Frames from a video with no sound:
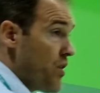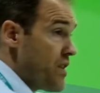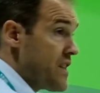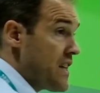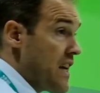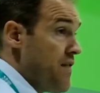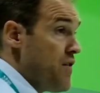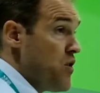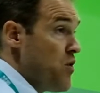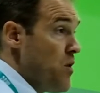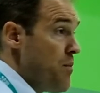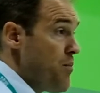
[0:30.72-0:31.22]
to
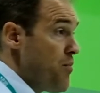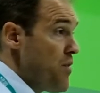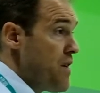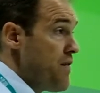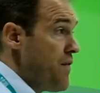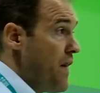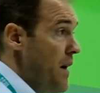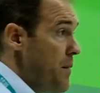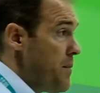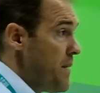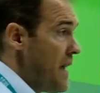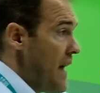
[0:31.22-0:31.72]
give you a brief
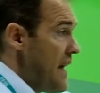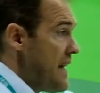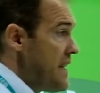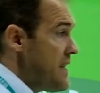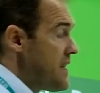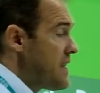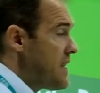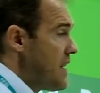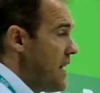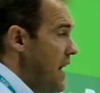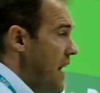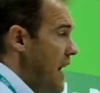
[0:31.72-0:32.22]
update
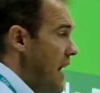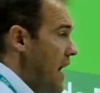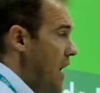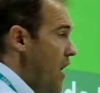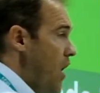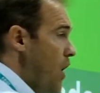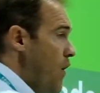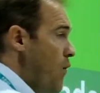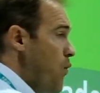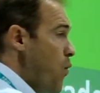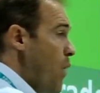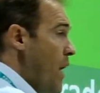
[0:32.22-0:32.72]

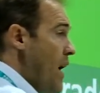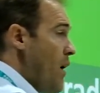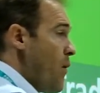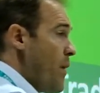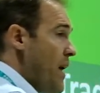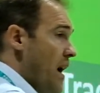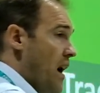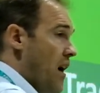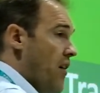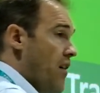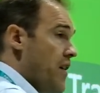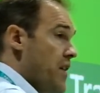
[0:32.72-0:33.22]
of where we
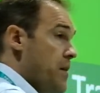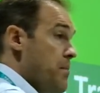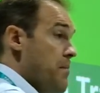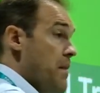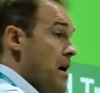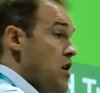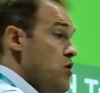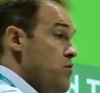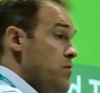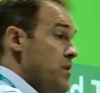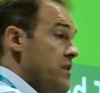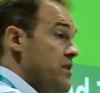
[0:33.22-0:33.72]
are at the
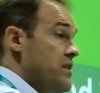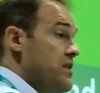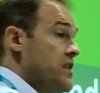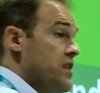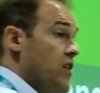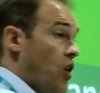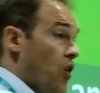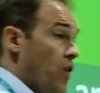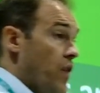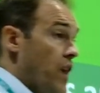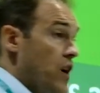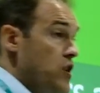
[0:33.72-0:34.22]
moment
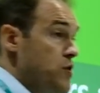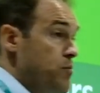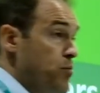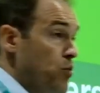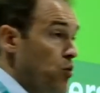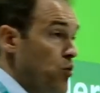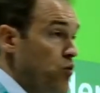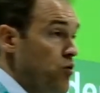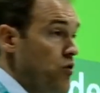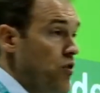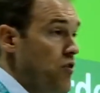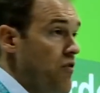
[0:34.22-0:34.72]
on those
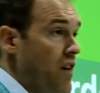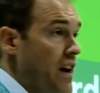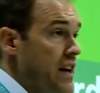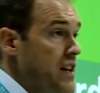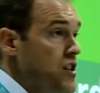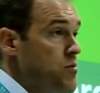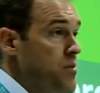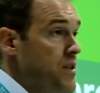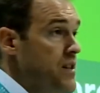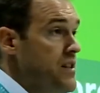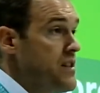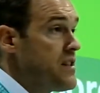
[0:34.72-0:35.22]
border
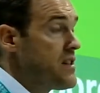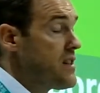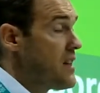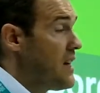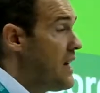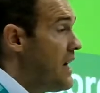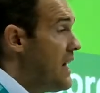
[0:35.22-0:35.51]
arrangements.